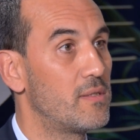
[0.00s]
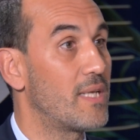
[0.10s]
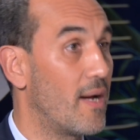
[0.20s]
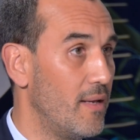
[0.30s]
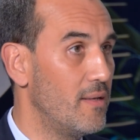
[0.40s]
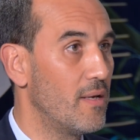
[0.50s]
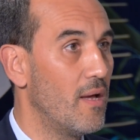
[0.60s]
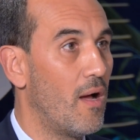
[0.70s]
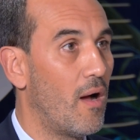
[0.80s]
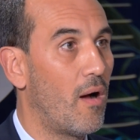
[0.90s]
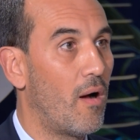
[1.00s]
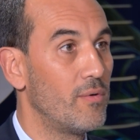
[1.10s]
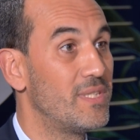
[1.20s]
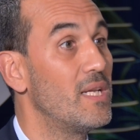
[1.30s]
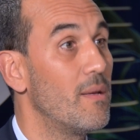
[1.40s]
side, how
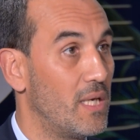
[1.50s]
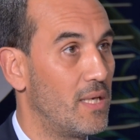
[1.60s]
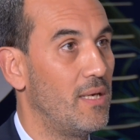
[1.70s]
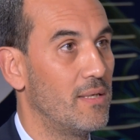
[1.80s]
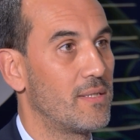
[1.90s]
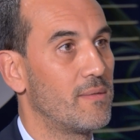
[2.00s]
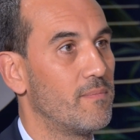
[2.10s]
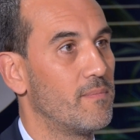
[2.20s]
dynamic it is.